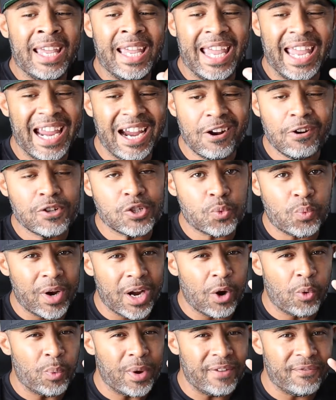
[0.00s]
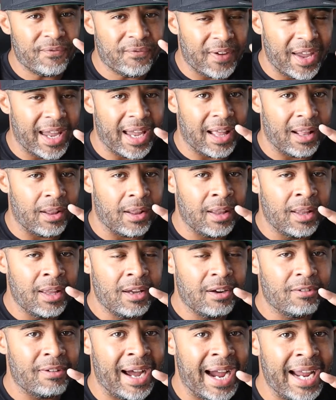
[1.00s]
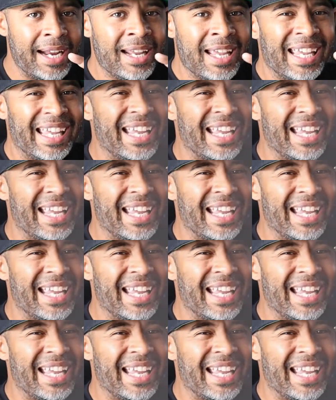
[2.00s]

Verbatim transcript: Here's where we fail right?